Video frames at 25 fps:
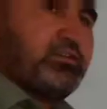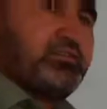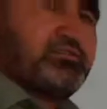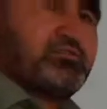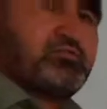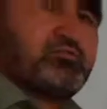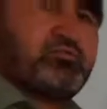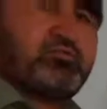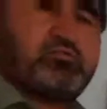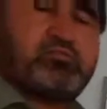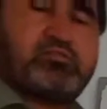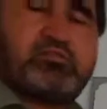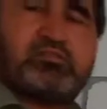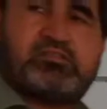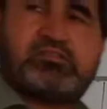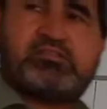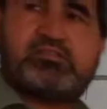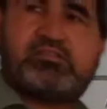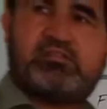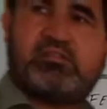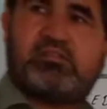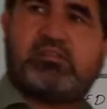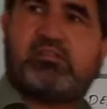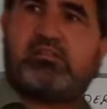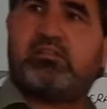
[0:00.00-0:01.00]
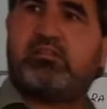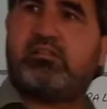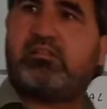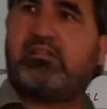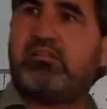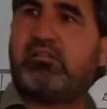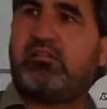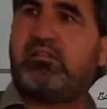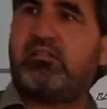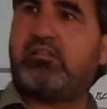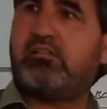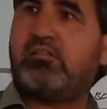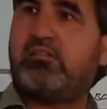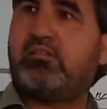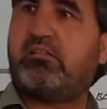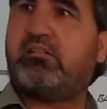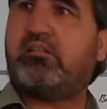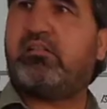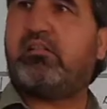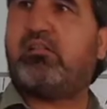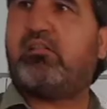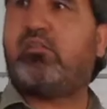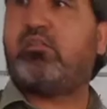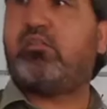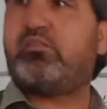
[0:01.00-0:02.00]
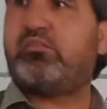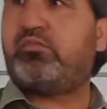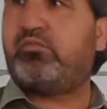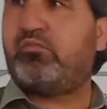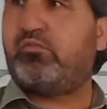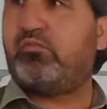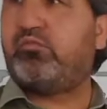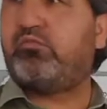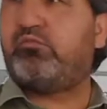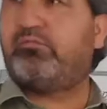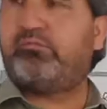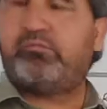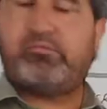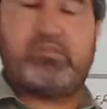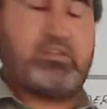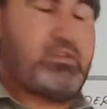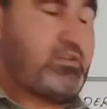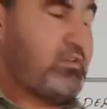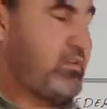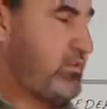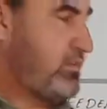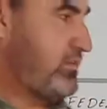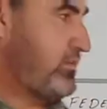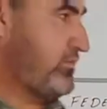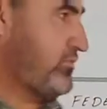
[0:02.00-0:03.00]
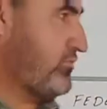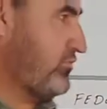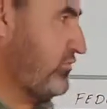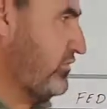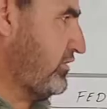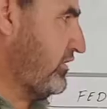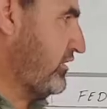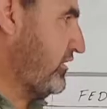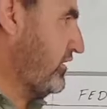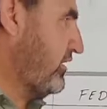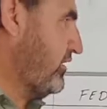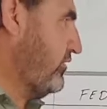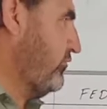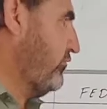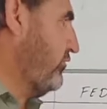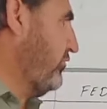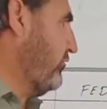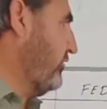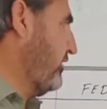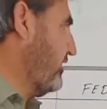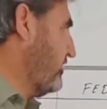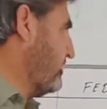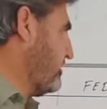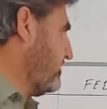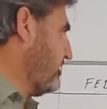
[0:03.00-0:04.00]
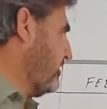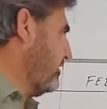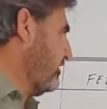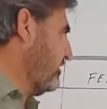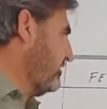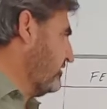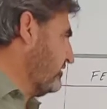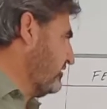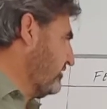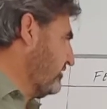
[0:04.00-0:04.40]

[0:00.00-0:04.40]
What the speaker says: students, how are you? Today we will start